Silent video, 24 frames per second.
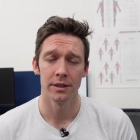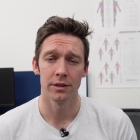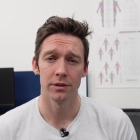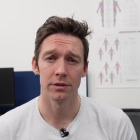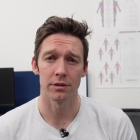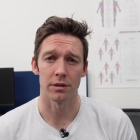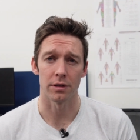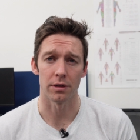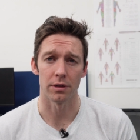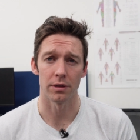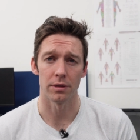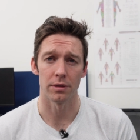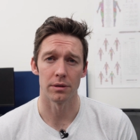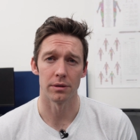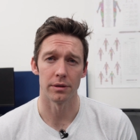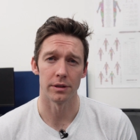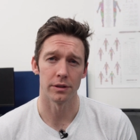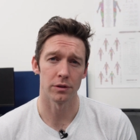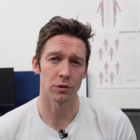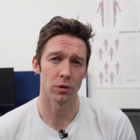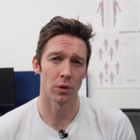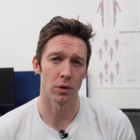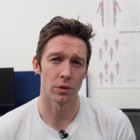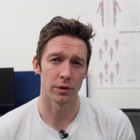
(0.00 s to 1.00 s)
So
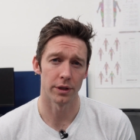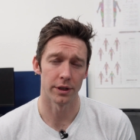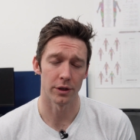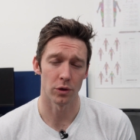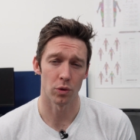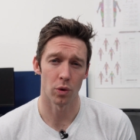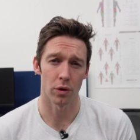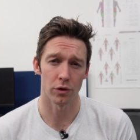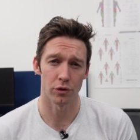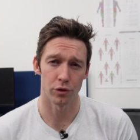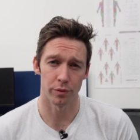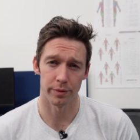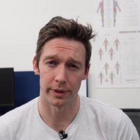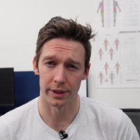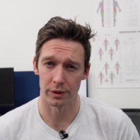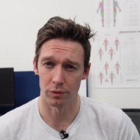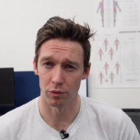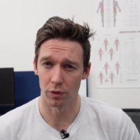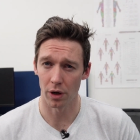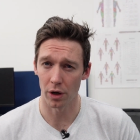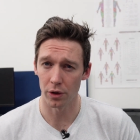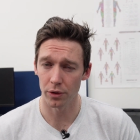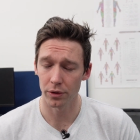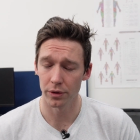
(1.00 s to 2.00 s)
it's called a
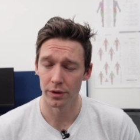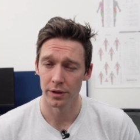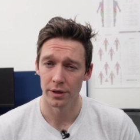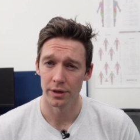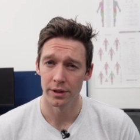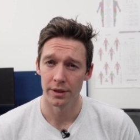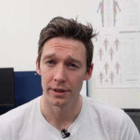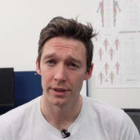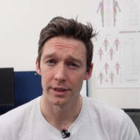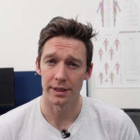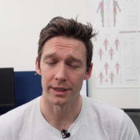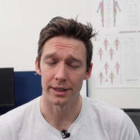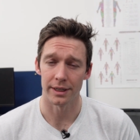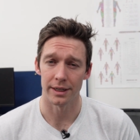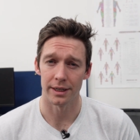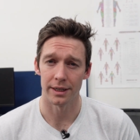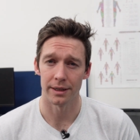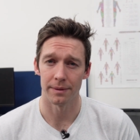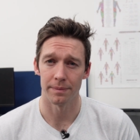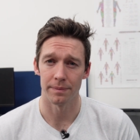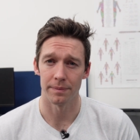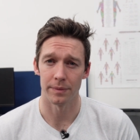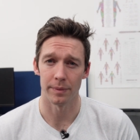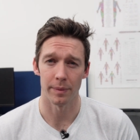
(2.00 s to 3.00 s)
quadruped row,
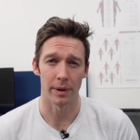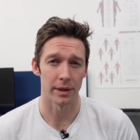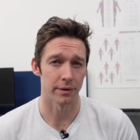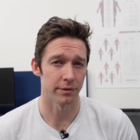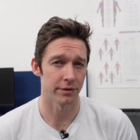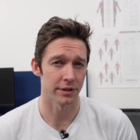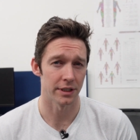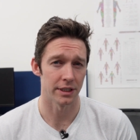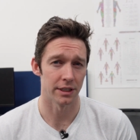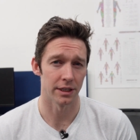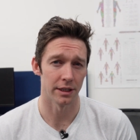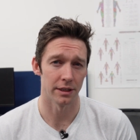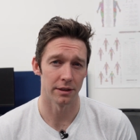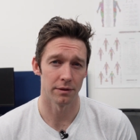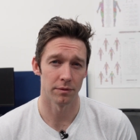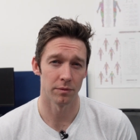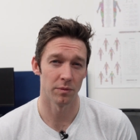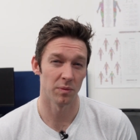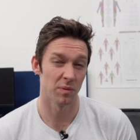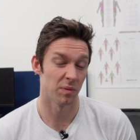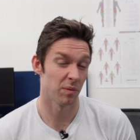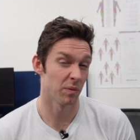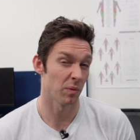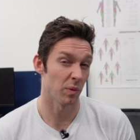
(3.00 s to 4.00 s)
and you might have seen it
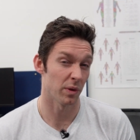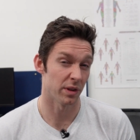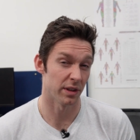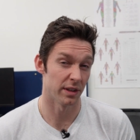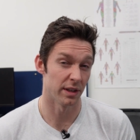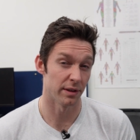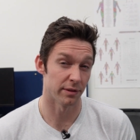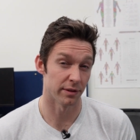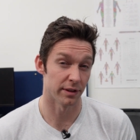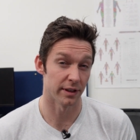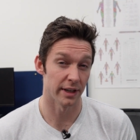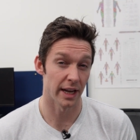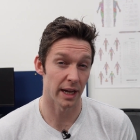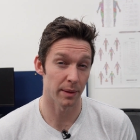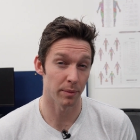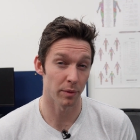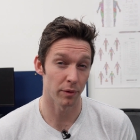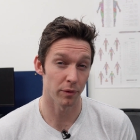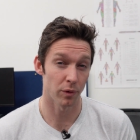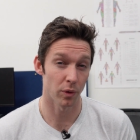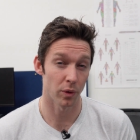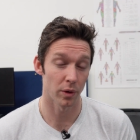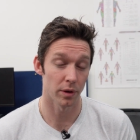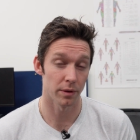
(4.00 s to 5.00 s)
with a different name
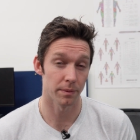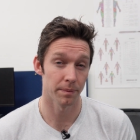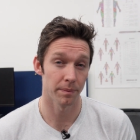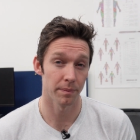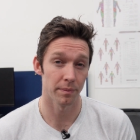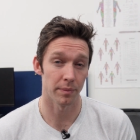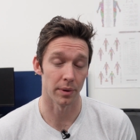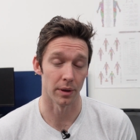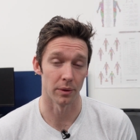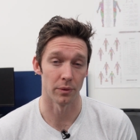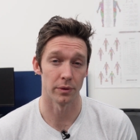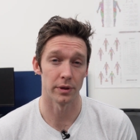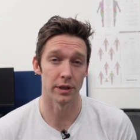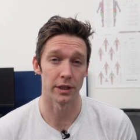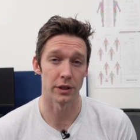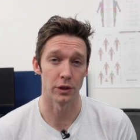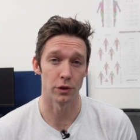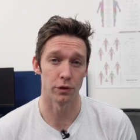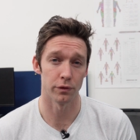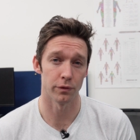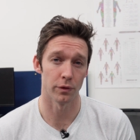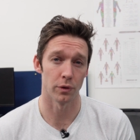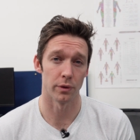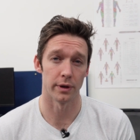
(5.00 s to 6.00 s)
before, but really
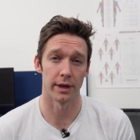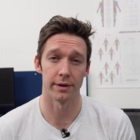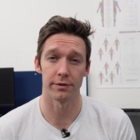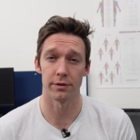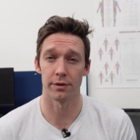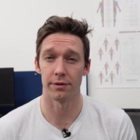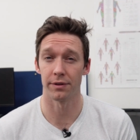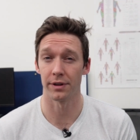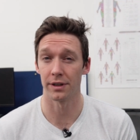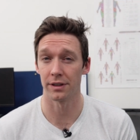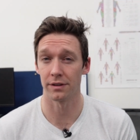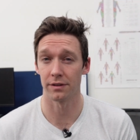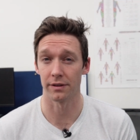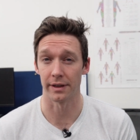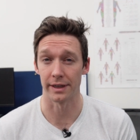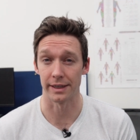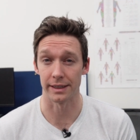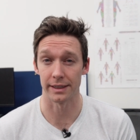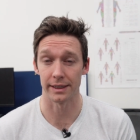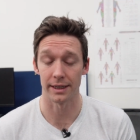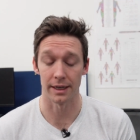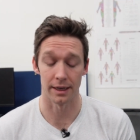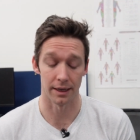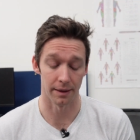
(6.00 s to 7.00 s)
useful after things
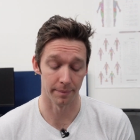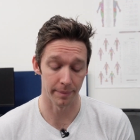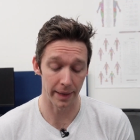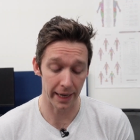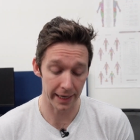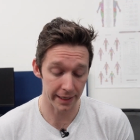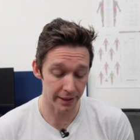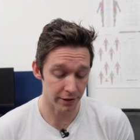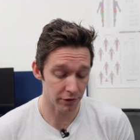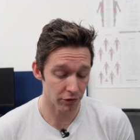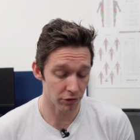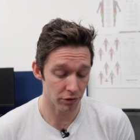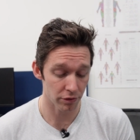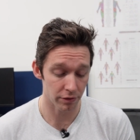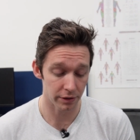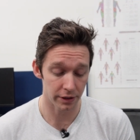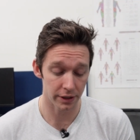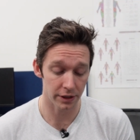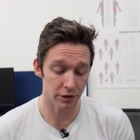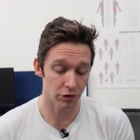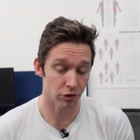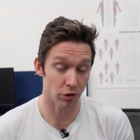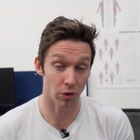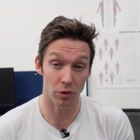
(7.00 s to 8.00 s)
like back
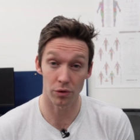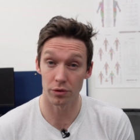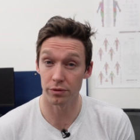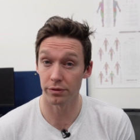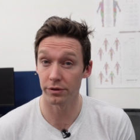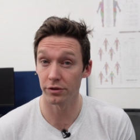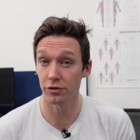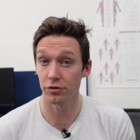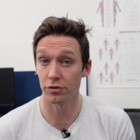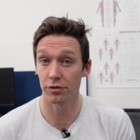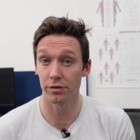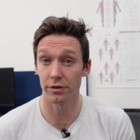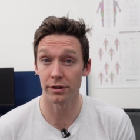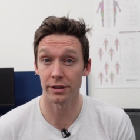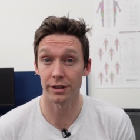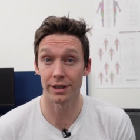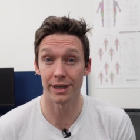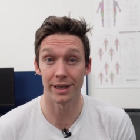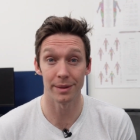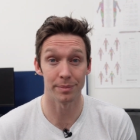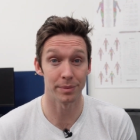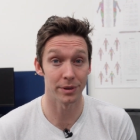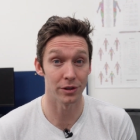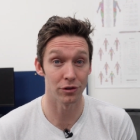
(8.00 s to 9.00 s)
injury, shoulder
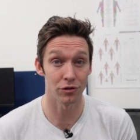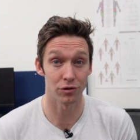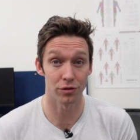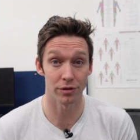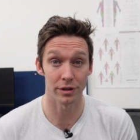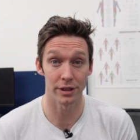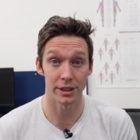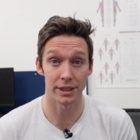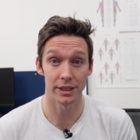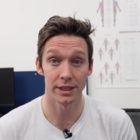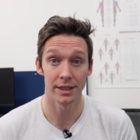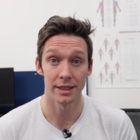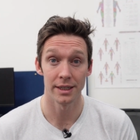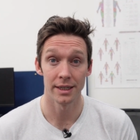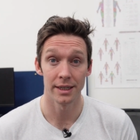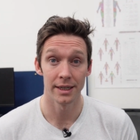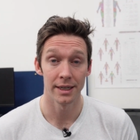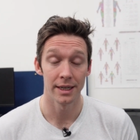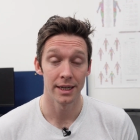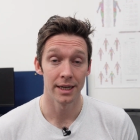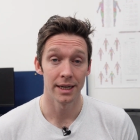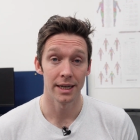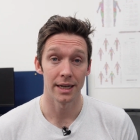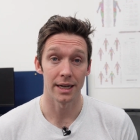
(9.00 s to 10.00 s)
injury, hip injury,
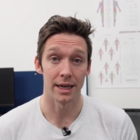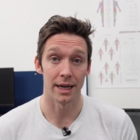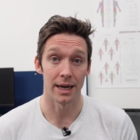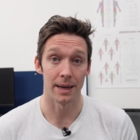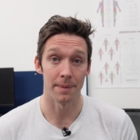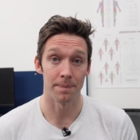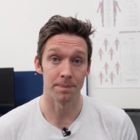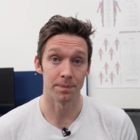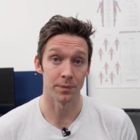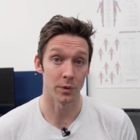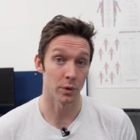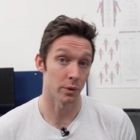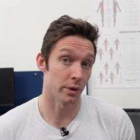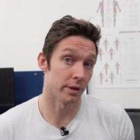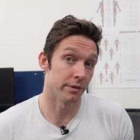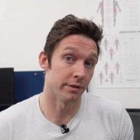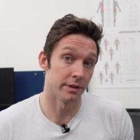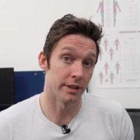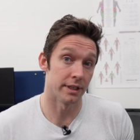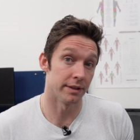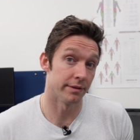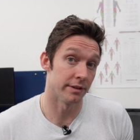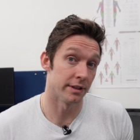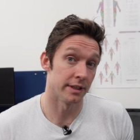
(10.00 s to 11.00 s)
or
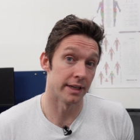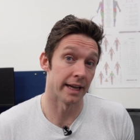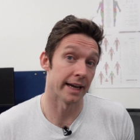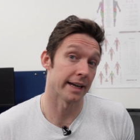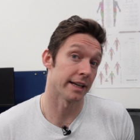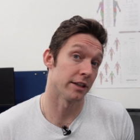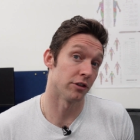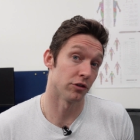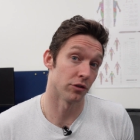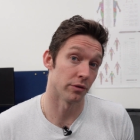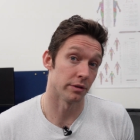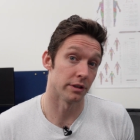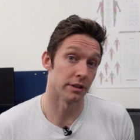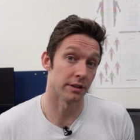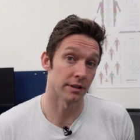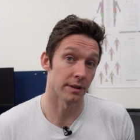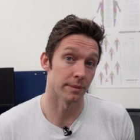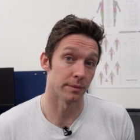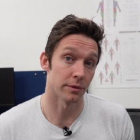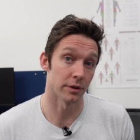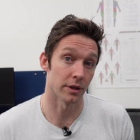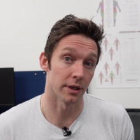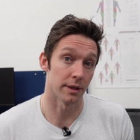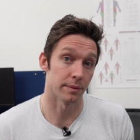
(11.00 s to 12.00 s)
even neck injury
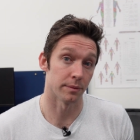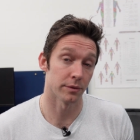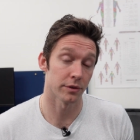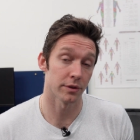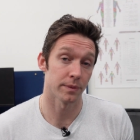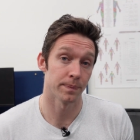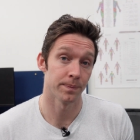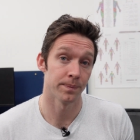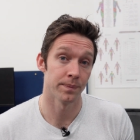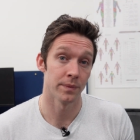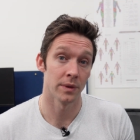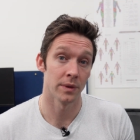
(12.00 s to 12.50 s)
sometimes.